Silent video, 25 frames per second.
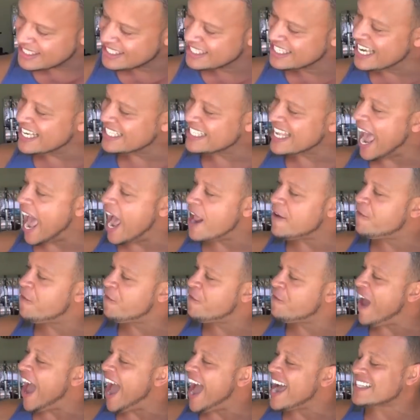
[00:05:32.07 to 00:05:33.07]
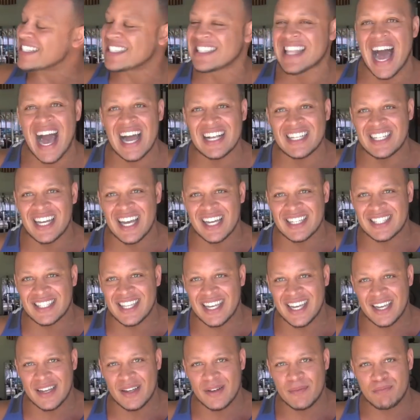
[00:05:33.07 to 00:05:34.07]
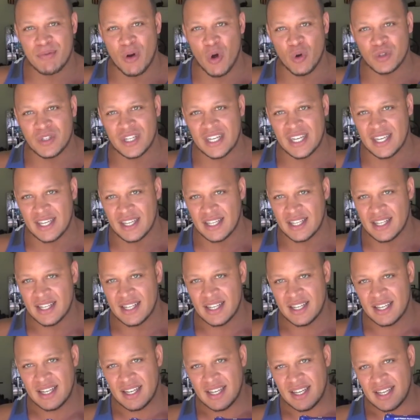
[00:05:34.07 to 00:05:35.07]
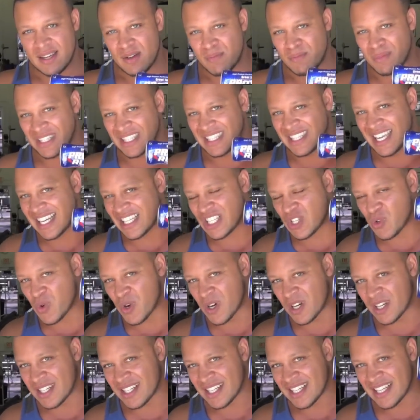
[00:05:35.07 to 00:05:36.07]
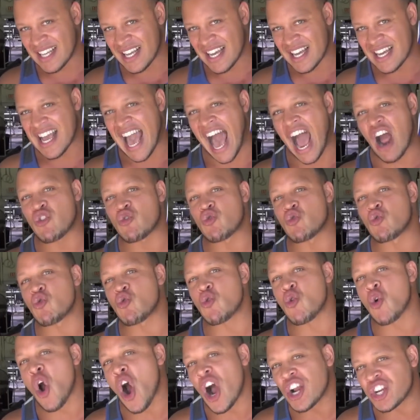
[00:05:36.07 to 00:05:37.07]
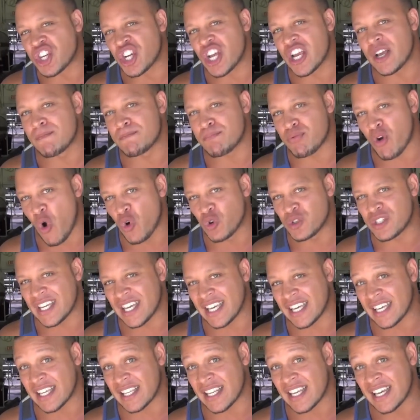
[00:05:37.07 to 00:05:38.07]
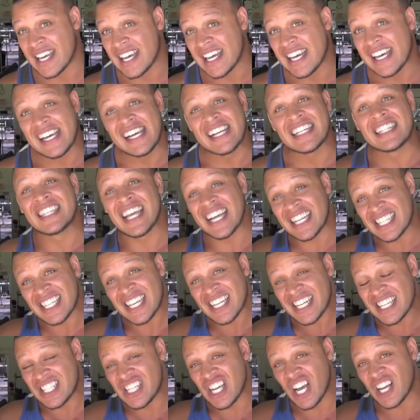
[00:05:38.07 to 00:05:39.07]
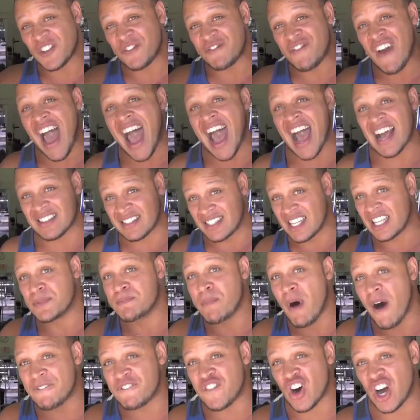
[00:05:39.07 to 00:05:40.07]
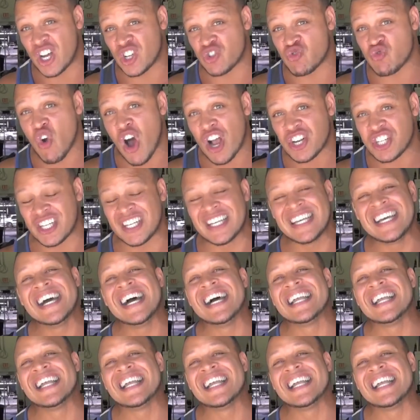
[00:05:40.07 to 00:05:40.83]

this had fast digesting protein, but this one got rushing protein. This shit is just fast. This motherfucker's rushing.